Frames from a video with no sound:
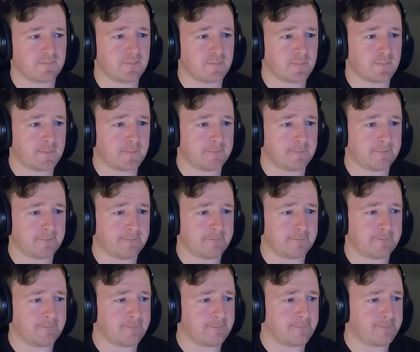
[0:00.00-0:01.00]
Now, our
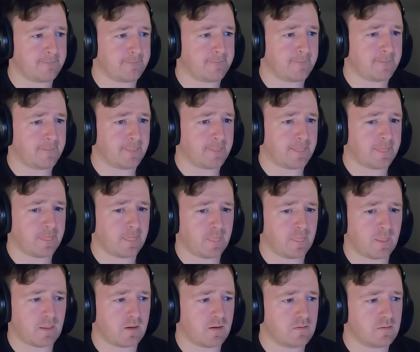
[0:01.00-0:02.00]
wonderful AFL season
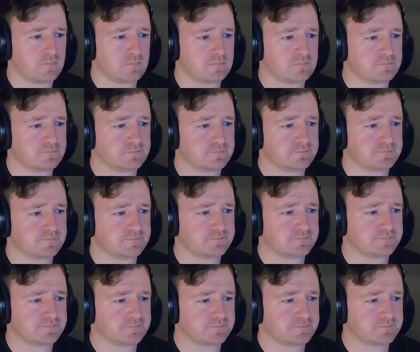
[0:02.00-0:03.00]
over here has played over
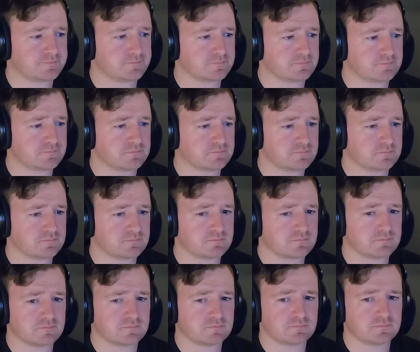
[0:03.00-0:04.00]
22
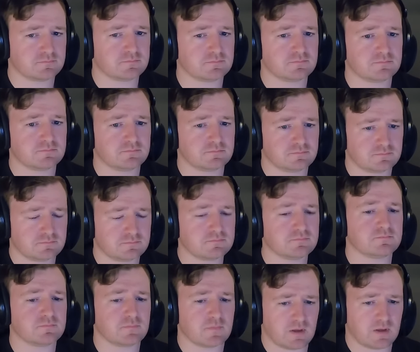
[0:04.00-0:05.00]
fabulous games, with
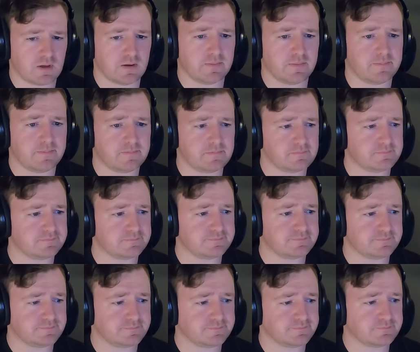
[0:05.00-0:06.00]
the top eight making
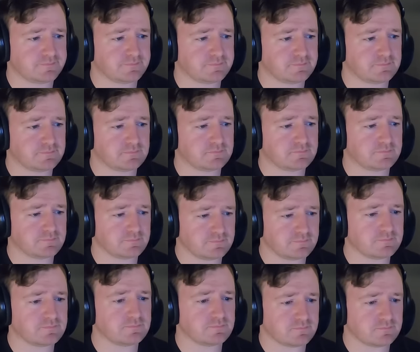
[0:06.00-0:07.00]
up the finals.
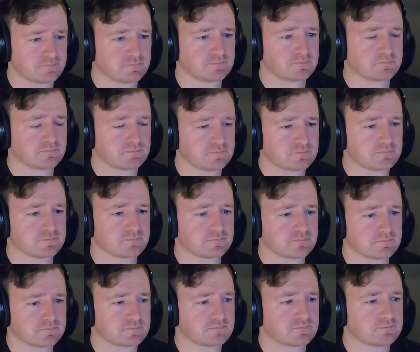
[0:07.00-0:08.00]
And if we look at it, the top
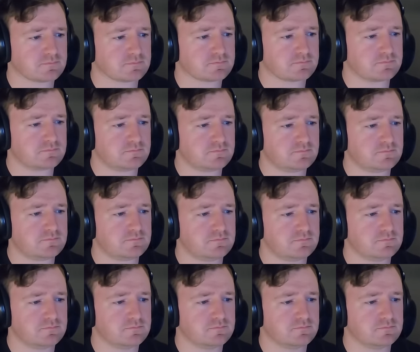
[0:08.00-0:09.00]
eight can be one of the most
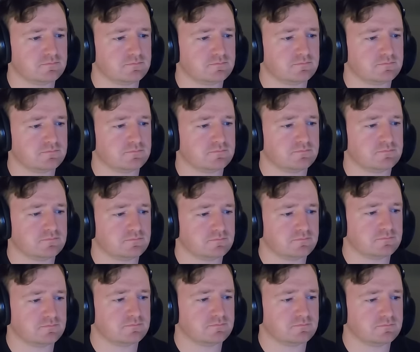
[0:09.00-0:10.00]
confusing
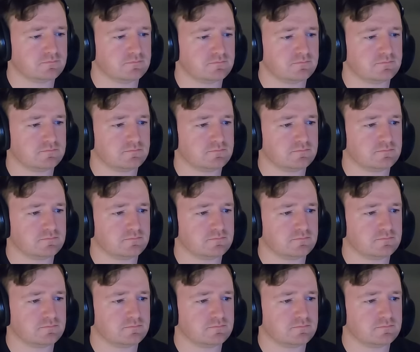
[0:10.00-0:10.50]
things in the world.